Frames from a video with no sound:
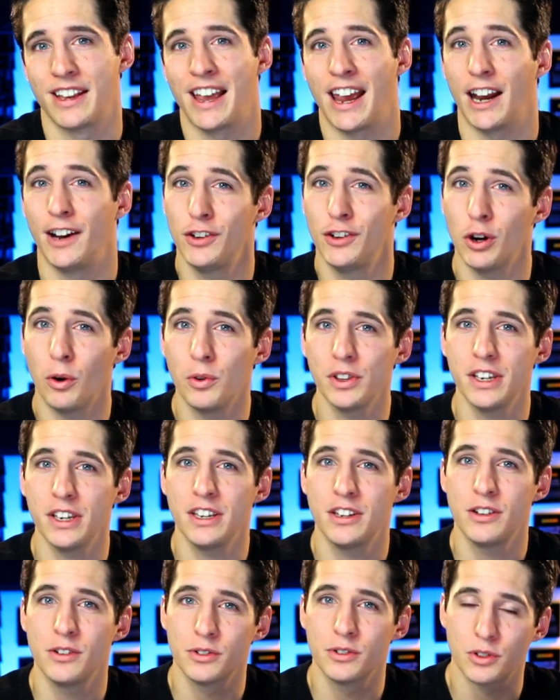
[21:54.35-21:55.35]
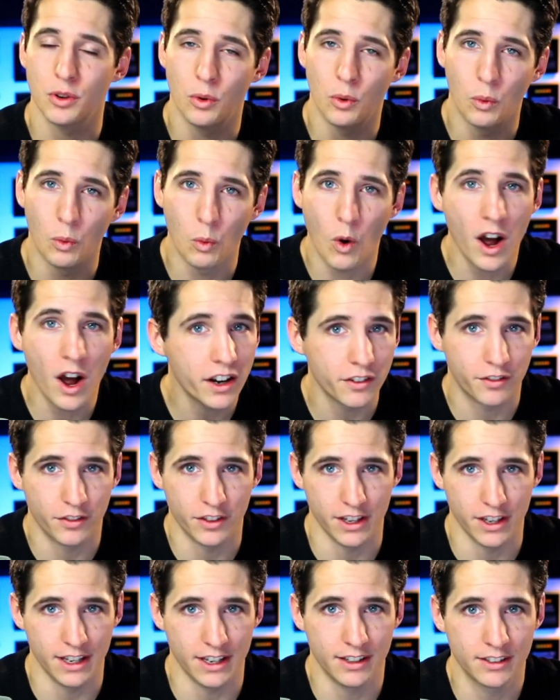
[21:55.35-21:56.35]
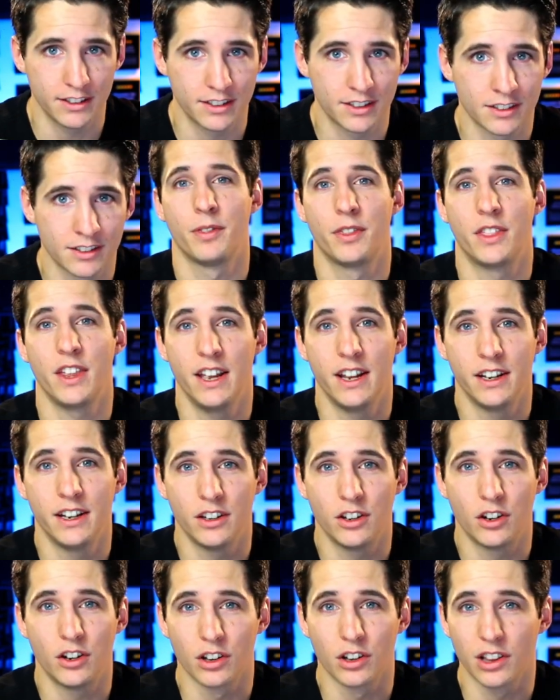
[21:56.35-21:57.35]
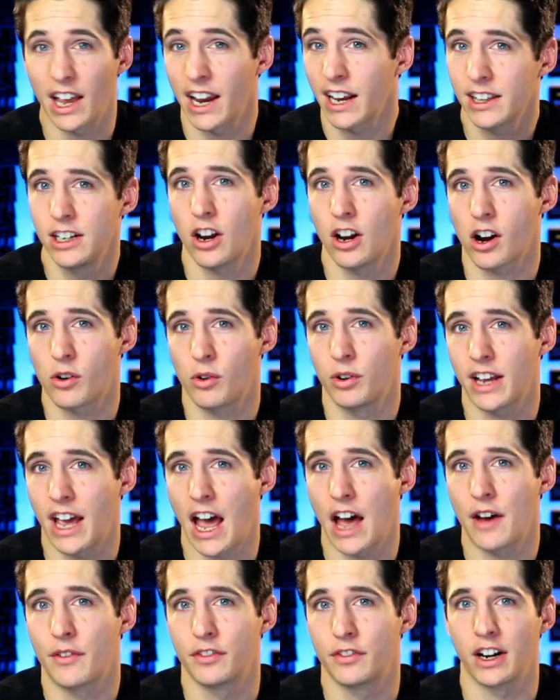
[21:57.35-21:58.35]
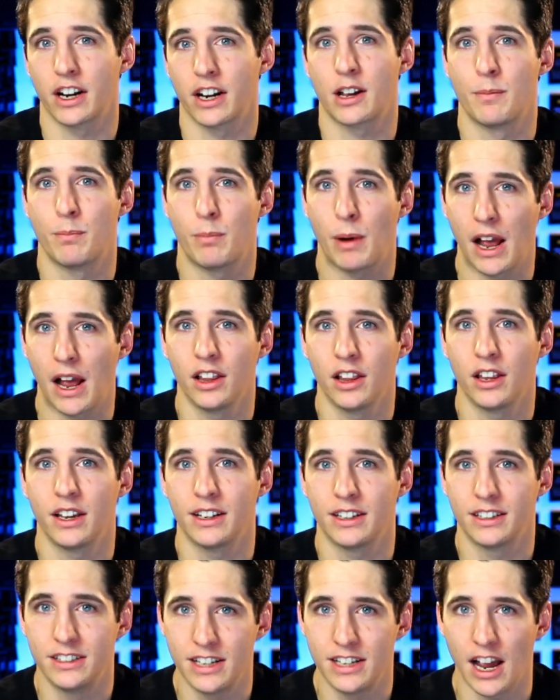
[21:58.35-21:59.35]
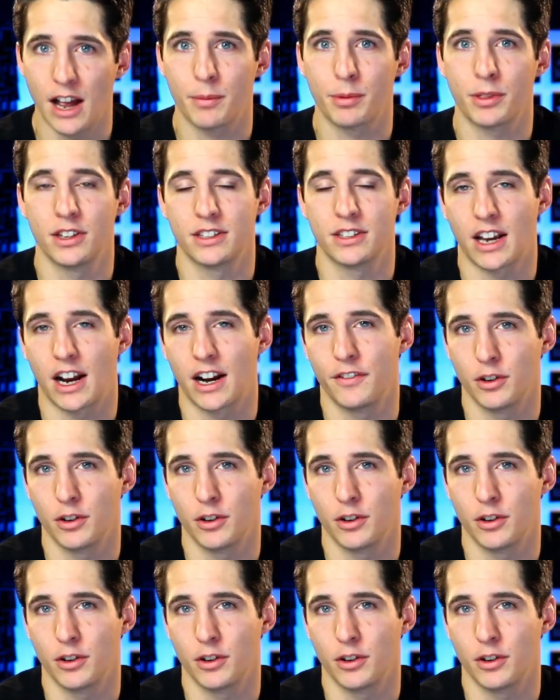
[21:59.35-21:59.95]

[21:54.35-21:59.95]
And if you only use one of these, then you're likely not going to have a very compelling depth inside of